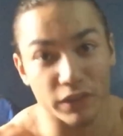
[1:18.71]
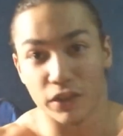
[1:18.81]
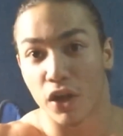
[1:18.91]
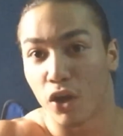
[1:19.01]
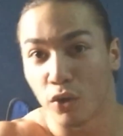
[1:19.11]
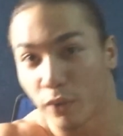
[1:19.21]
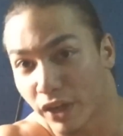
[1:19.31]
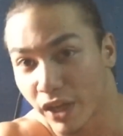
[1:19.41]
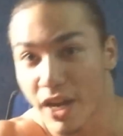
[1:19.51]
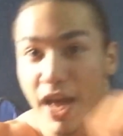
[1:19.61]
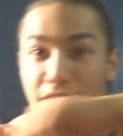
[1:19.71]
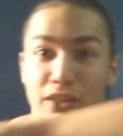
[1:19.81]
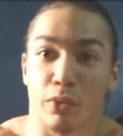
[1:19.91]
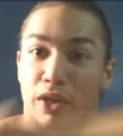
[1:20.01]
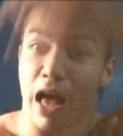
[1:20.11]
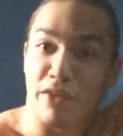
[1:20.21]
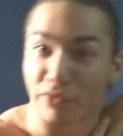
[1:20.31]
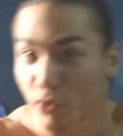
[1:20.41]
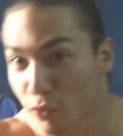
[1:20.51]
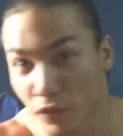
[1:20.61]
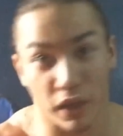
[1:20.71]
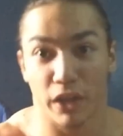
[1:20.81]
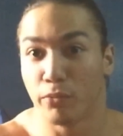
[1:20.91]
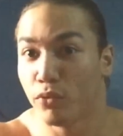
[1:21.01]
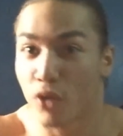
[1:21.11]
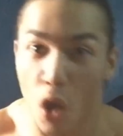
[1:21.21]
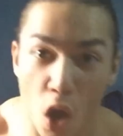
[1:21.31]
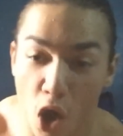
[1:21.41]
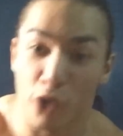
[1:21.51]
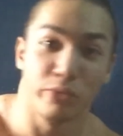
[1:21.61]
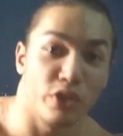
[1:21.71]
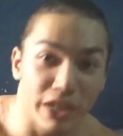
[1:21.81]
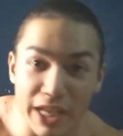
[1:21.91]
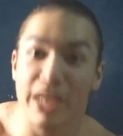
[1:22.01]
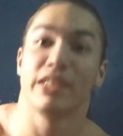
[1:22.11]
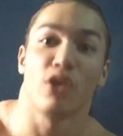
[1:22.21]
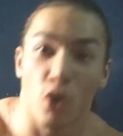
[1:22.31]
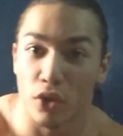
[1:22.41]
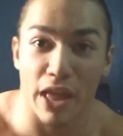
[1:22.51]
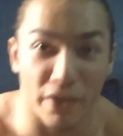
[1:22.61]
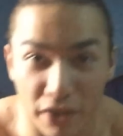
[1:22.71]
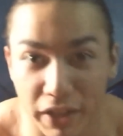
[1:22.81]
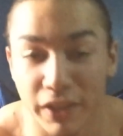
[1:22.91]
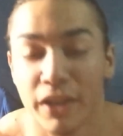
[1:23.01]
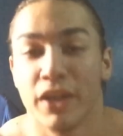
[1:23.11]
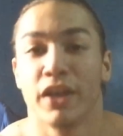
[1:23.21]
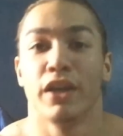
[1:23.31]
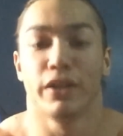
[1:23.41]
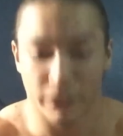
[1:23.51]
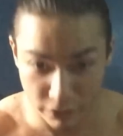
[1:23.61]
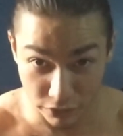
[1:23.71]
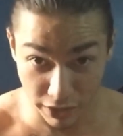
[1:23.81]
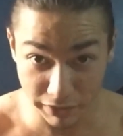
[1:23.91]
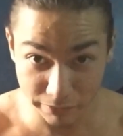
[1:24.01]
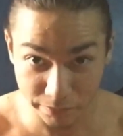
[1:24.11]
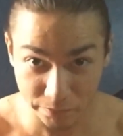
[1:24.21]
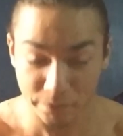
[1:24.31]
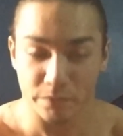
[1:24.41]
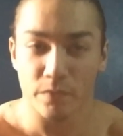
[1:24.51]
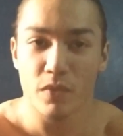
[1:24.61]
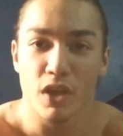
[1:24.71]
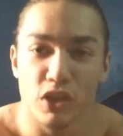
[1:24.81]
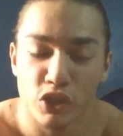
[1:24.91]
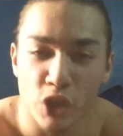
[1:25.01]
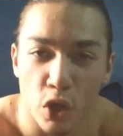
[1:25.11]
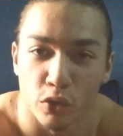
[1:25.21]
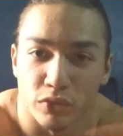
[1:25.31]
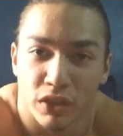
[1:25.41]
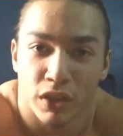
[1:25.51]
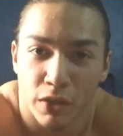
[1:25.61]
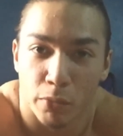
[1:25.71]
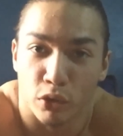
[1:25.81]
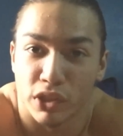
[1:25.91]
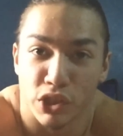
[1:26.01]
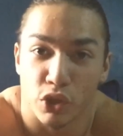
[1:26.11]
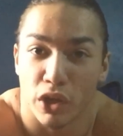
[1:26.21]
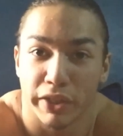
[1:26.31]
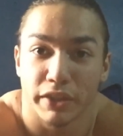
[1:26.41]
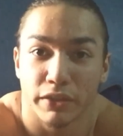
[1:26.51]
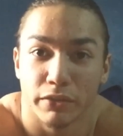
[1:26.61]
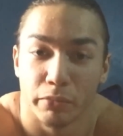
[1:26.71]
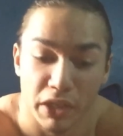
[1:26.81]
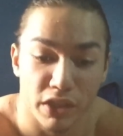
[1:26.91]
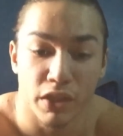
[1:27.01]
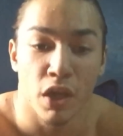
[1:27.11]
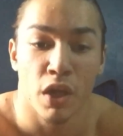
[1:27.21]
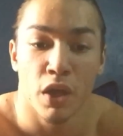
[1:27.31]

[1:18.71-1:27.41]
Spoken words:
You know, what connects, what have you fucking move your arms, your knees, and all that, right? Right? So, multi-joint means